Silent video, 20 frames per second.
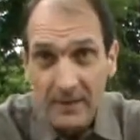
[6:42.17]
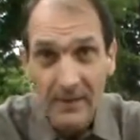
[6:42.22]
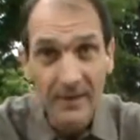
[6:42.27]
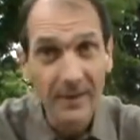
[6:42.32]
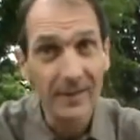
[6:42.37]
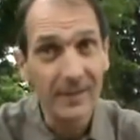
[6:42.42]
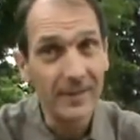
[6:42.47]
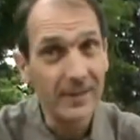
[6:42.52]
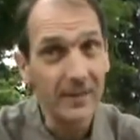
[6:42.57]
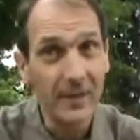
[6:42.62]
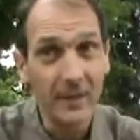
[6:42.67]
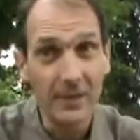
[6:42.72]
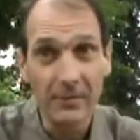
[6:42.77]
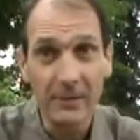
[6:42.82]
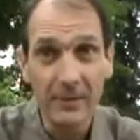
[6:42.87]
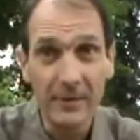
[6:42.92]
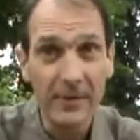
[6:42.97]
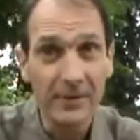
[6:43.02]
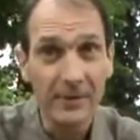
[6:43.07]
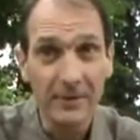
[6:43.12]
You know,
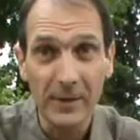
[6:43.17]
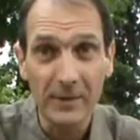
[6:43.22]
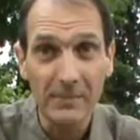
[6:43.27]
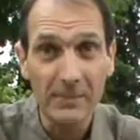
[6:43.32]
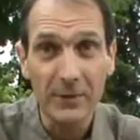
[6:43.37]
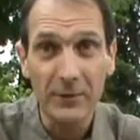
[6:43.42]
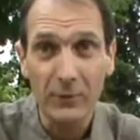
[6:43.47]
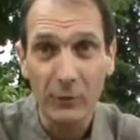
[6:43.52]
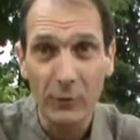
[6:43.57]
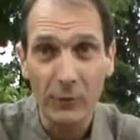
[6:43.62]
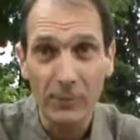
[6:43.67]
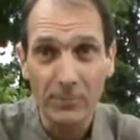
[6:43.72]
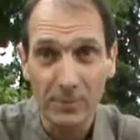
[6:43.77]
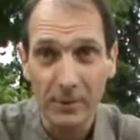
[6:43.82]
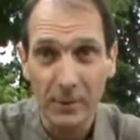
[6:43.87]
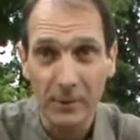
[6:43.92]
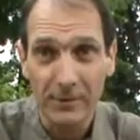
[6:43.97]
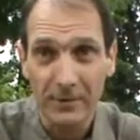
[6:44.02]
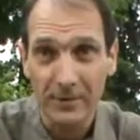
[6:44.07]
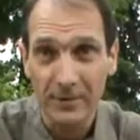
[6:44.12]
there are only so many story
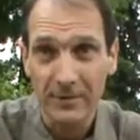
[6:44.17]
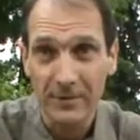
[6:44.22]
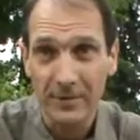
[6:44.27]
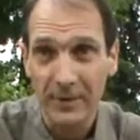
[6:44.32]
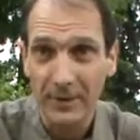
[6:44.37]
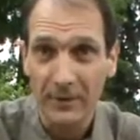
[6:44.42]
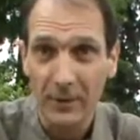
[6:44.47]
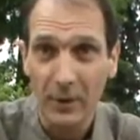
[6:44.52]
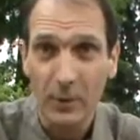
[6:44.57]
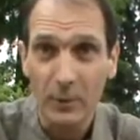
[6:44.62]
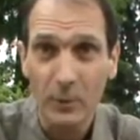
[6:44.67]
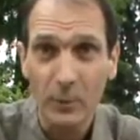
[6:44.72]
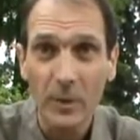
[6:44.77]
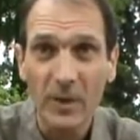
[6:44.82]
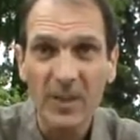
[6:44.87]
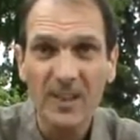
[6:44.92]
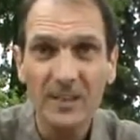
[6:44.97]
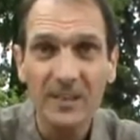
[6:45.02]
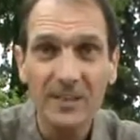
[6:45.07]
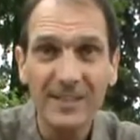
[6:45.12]
plots in the whole
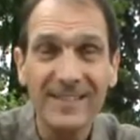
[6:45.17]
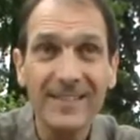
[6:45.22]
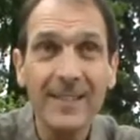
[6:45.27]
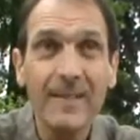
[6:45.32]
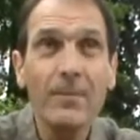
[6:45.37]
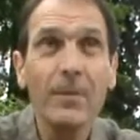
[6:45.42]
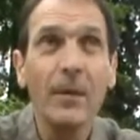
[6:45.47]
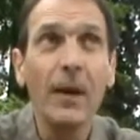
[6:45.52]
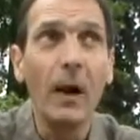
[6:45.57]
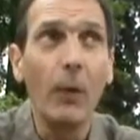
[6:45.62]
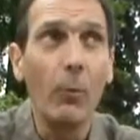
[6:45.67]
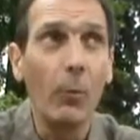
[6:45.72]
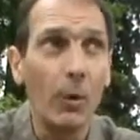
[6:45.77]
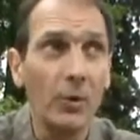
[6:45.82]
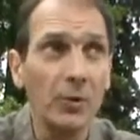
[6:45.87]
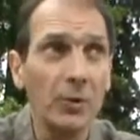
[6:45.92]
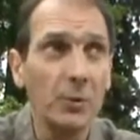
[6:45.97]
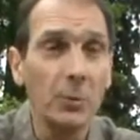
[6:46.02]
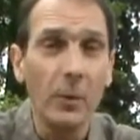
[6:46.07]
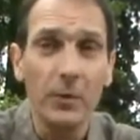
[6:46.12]
world, and
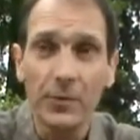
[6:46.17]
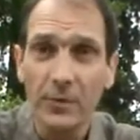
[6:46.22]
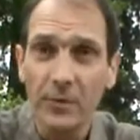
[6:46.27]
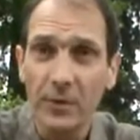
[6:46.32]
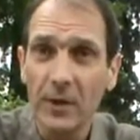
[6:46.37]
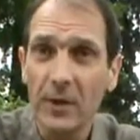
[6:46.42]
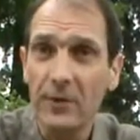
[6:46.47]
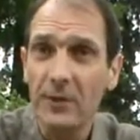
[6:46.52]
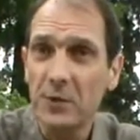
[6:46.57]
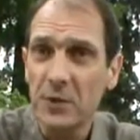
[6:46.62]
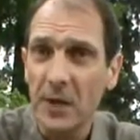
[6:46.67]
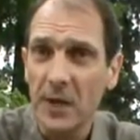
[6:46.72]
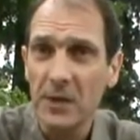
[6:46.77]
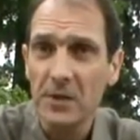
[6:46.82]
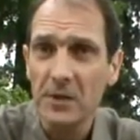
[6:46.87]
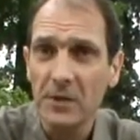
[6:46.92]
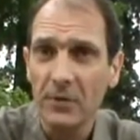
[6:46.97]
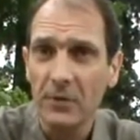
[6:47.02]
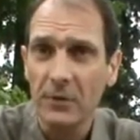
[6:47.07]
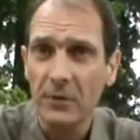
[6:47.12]
what you want to see are the
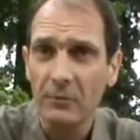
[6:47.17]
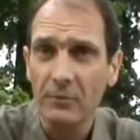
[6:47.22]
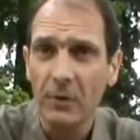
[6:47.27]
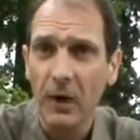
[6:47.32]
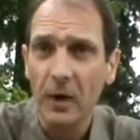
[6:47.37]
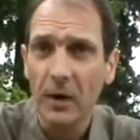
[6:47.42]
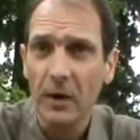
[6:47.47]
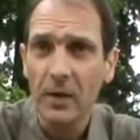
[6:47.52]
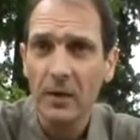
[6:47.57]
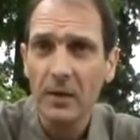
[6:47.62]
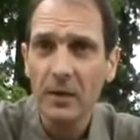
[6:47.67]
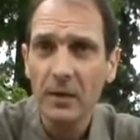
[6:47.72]
changes that are run